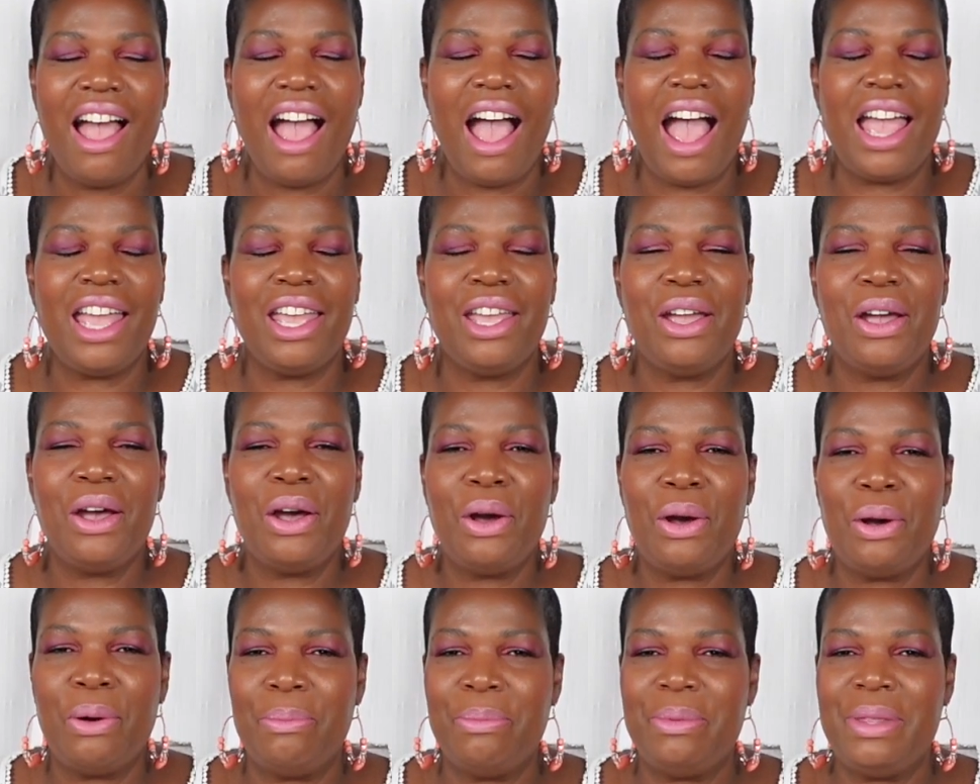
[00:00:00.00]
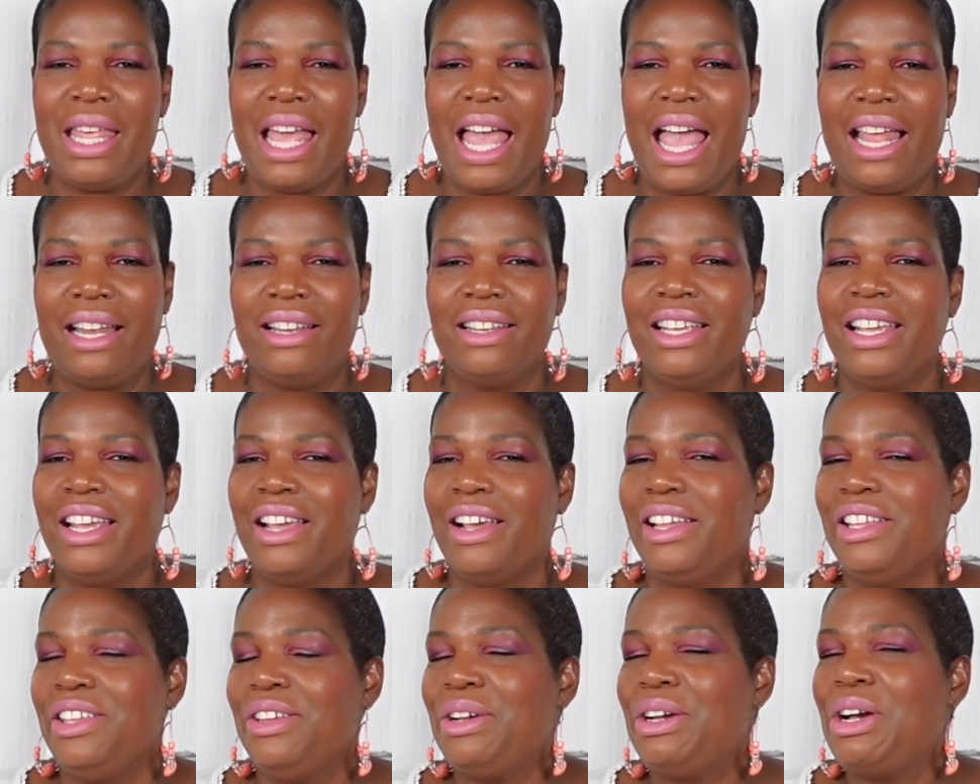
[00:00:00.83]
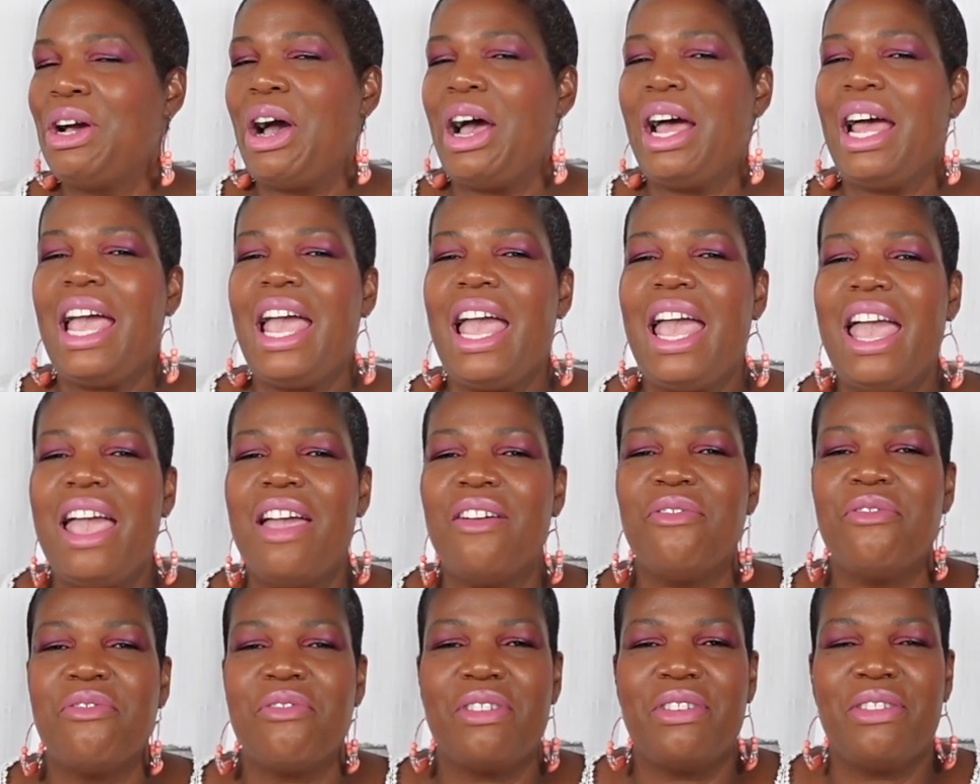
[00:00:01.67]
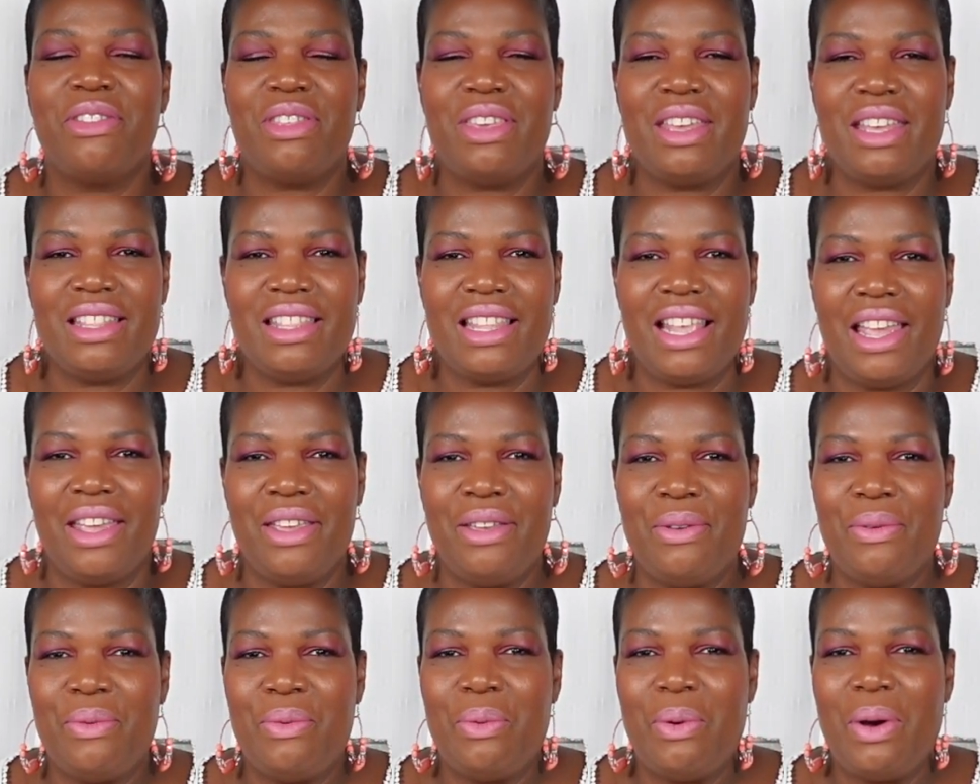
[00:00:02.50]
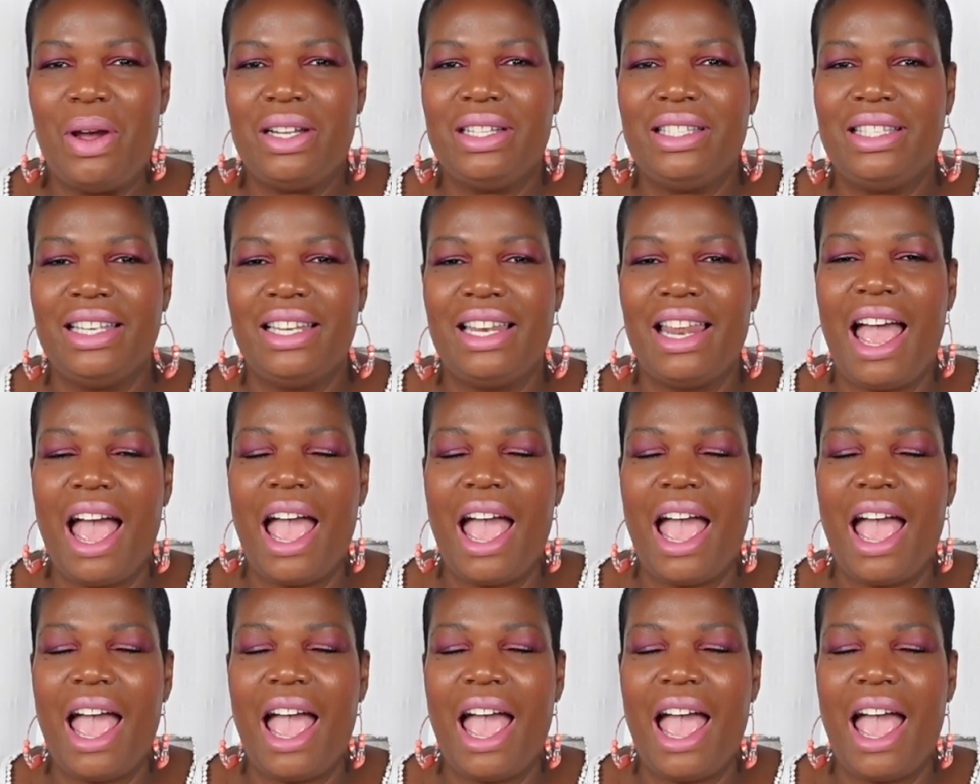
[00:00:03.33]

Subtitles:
I hope that you got everything that you wanted.